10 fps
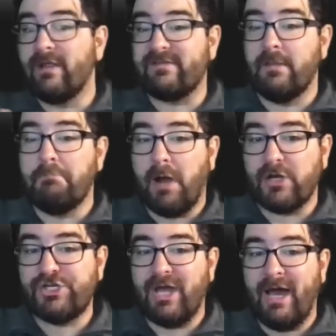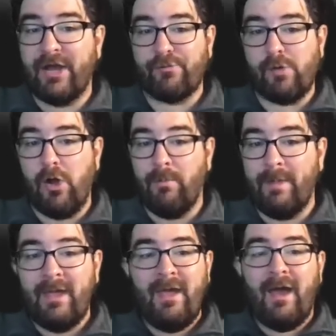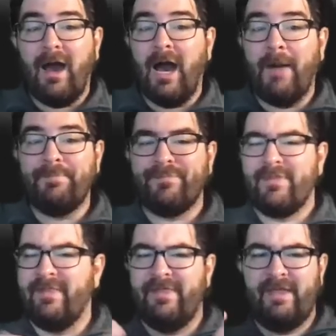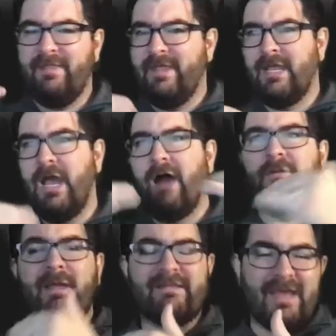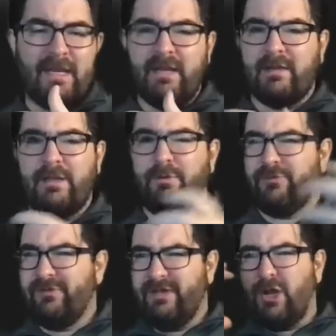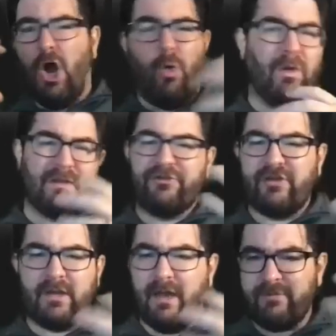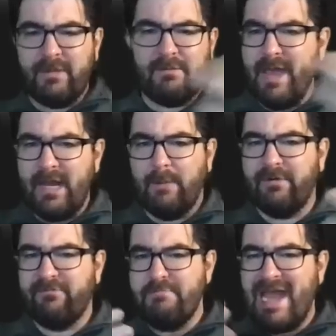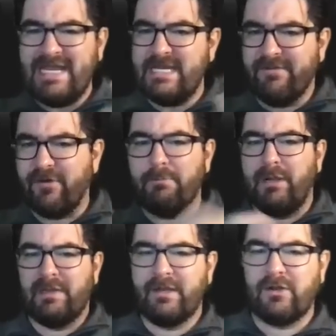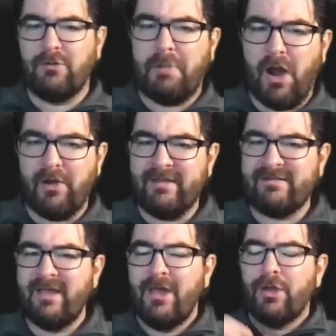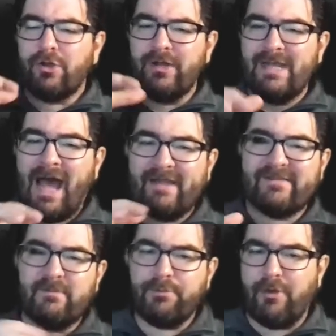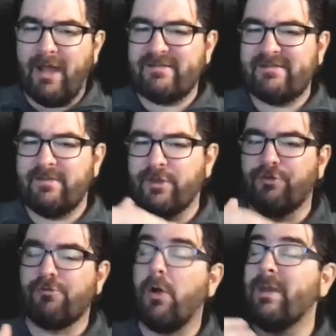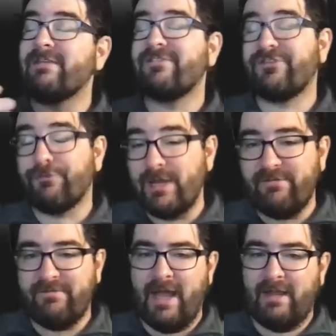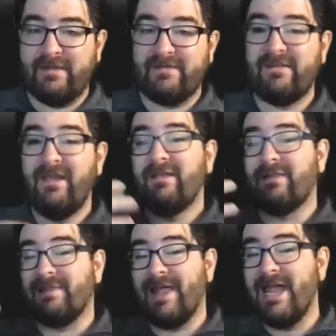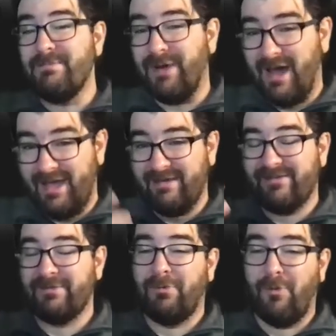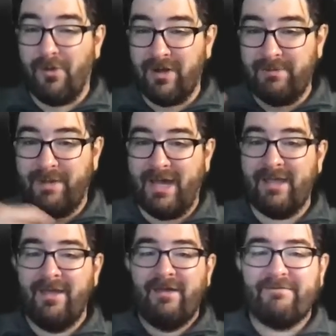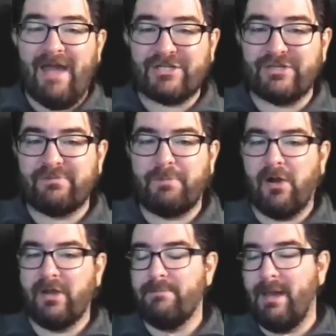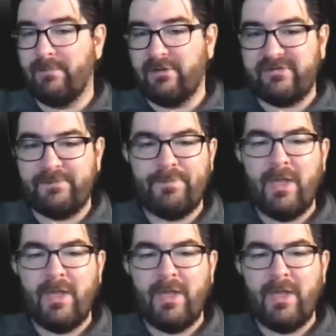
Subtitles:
as the March on Rome. The government in Italy, which was a coalition government made up of many different political parties, could not suppress the growing street violence led by and supported by fascist party members.